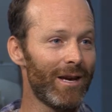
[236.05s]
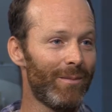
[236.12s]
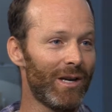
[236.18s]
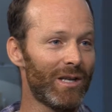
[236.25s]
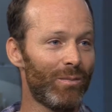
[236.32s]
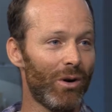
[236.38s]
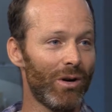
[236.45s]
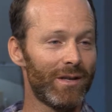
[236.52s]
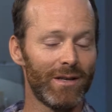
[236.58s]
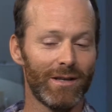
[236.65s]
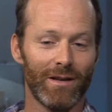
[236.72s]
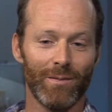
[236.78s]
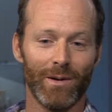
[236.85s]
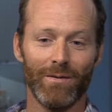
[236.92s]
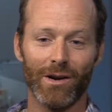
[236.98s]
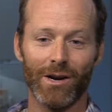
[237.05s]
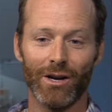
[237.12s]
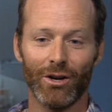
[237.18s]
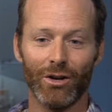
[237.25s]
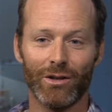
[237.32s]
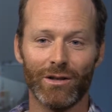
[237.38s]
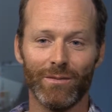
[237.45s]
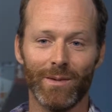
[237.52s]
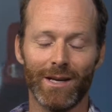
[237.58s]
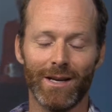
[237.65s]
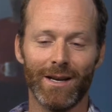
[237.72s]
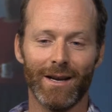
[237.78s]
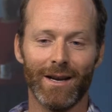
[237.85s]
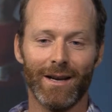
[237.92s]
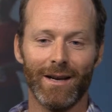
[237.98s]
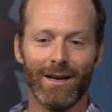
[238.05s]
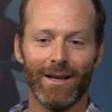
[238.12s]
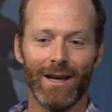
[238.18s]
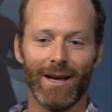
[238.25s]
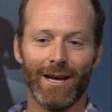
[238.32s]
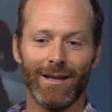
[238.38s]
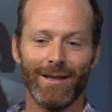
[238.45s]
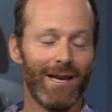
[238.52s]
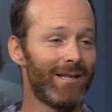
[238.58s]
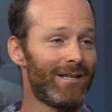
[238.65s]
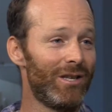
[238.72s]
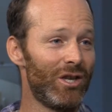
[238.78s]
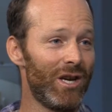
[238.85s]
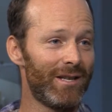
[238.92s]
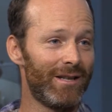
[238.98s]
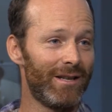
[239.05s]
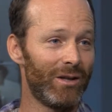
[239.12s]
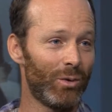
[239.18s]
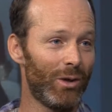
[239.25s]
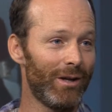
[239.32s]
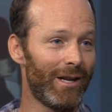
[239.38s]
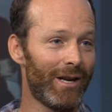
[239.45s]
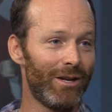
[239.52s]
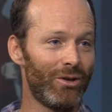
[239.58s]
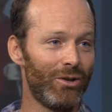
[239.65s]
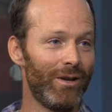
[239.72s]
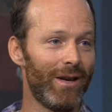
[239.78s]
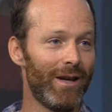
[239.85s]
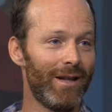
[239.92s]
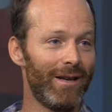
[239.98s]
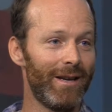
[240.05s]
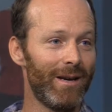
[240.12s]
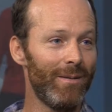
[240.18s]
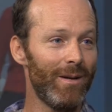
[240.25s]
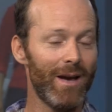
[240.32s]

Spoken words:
My sponsors have been very good to me, and they suggested as well that I do another year.